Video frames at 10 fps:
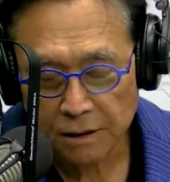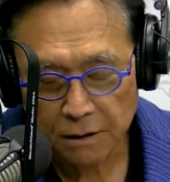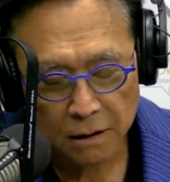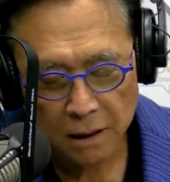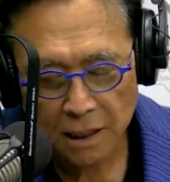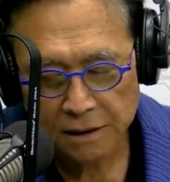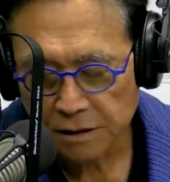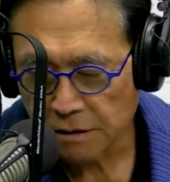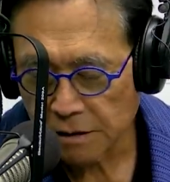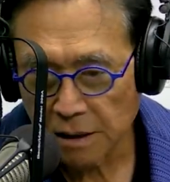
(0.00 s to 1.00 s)
Your last
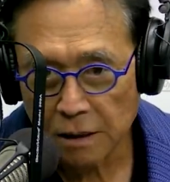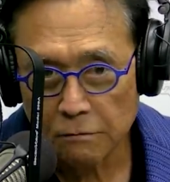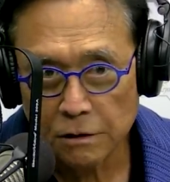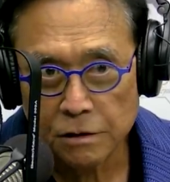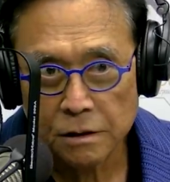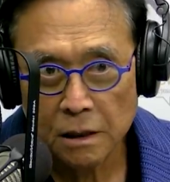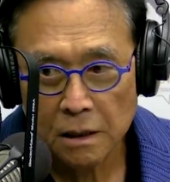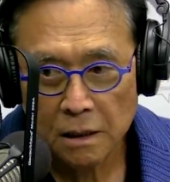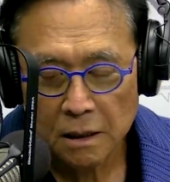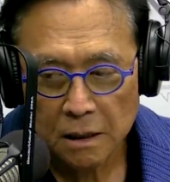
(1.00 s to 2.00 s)
newsletter was,
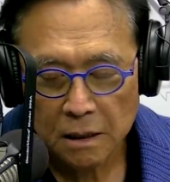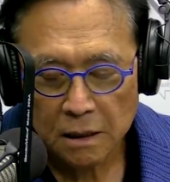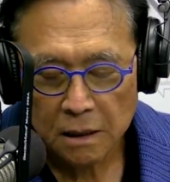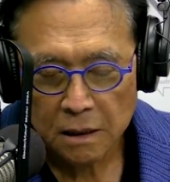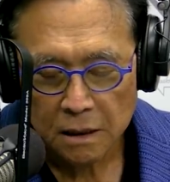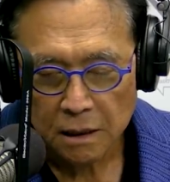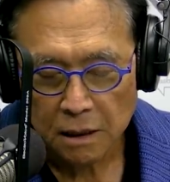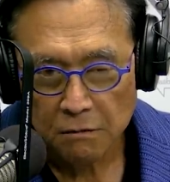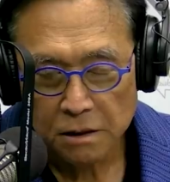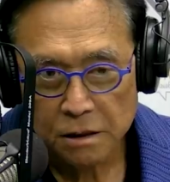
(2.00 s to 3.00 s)

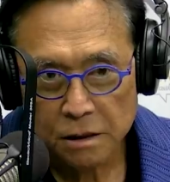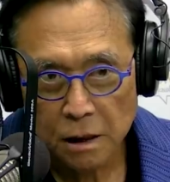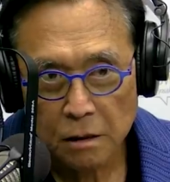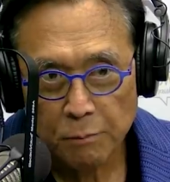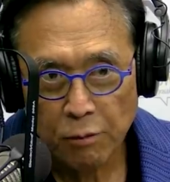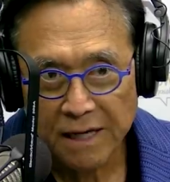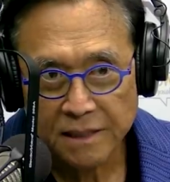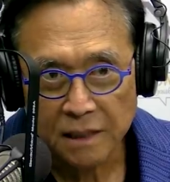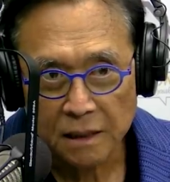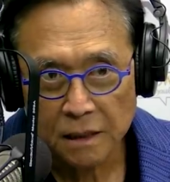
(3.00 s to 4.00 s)
it was so
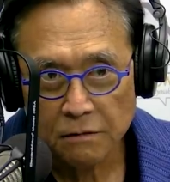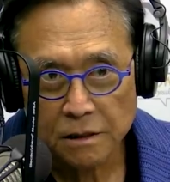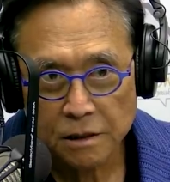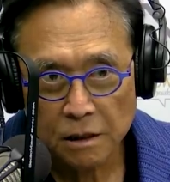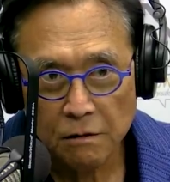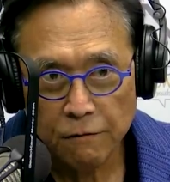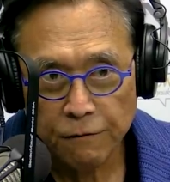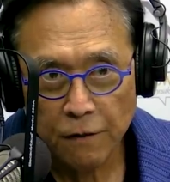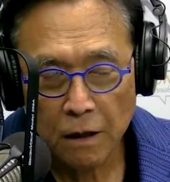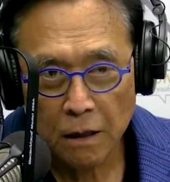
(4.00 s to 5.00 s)
prescient. It was so
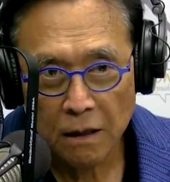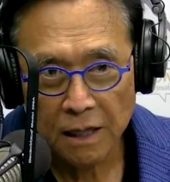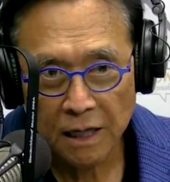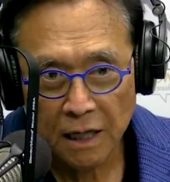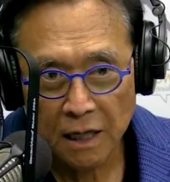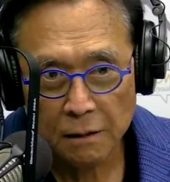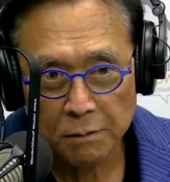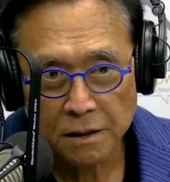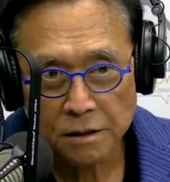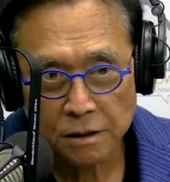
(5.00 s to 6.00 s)
far ahead,
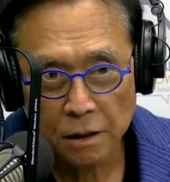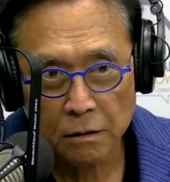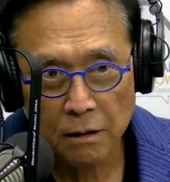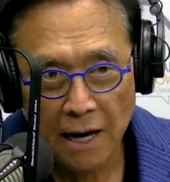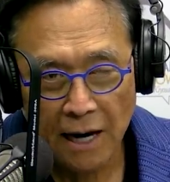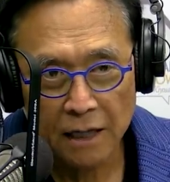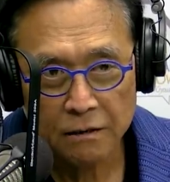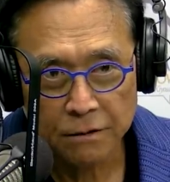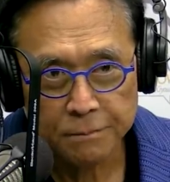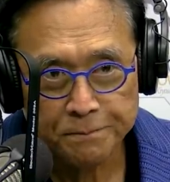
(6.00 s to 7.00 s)
but so
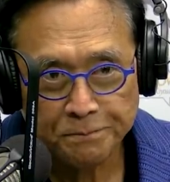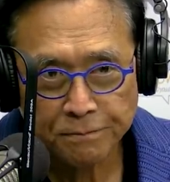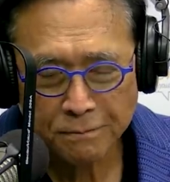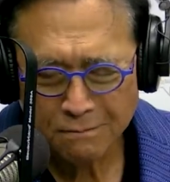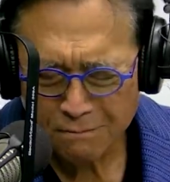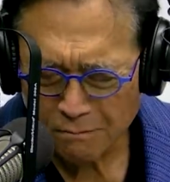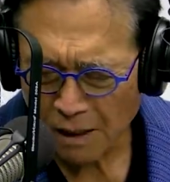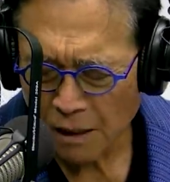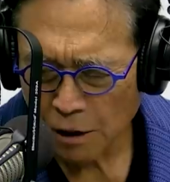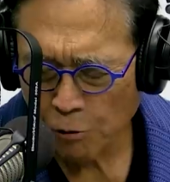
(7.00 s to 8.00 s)
accurate.
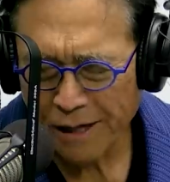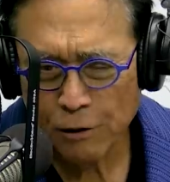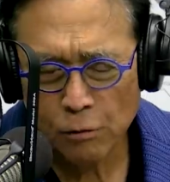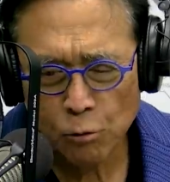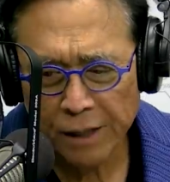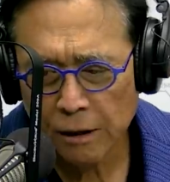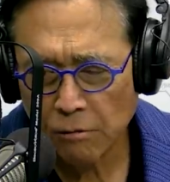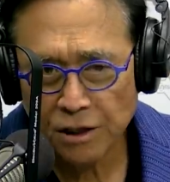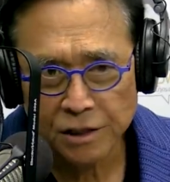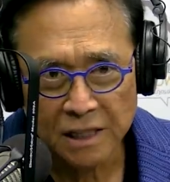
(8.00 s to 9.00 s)
Quick, quick
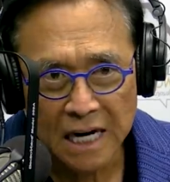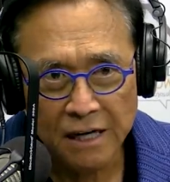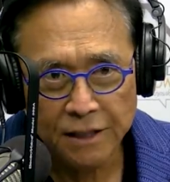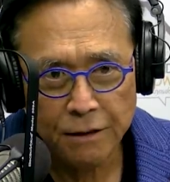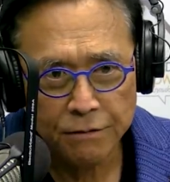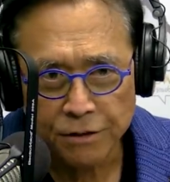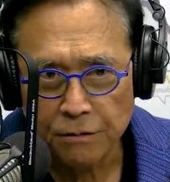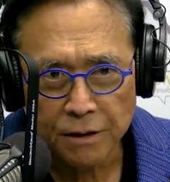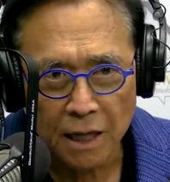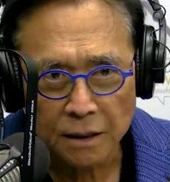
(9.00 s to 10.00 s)
question. How do you do
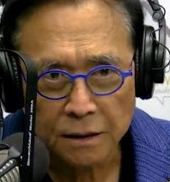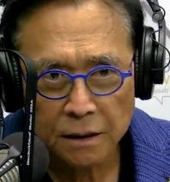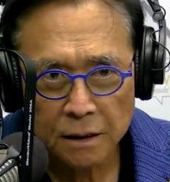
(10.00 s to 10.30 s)
that?